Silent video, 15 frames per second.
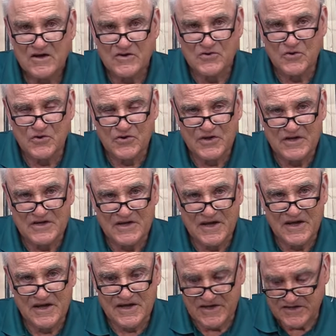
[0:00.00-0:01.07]
Dorothy
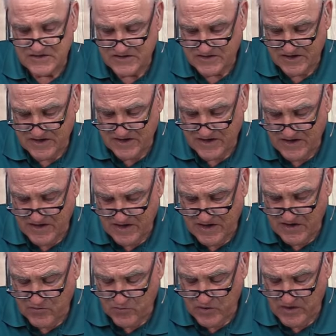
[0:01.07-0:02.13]
Day has said,
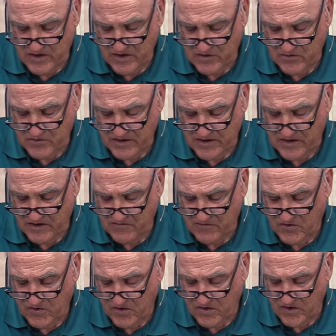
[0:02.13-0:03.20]
I really only
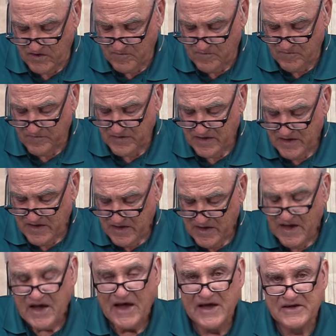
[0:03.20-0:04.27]
love God
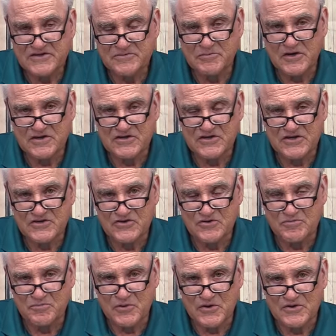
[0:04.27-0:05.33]
as much as the
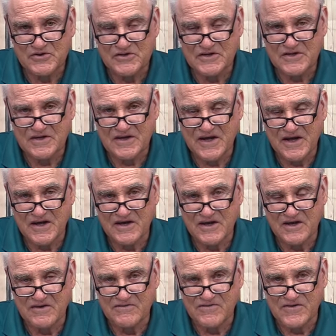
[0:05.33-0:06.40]
person I
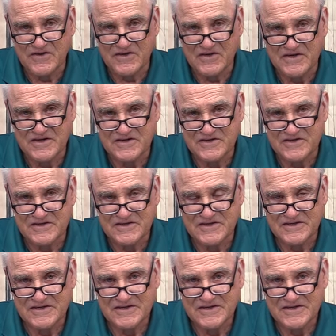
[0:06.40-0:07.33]
love the least.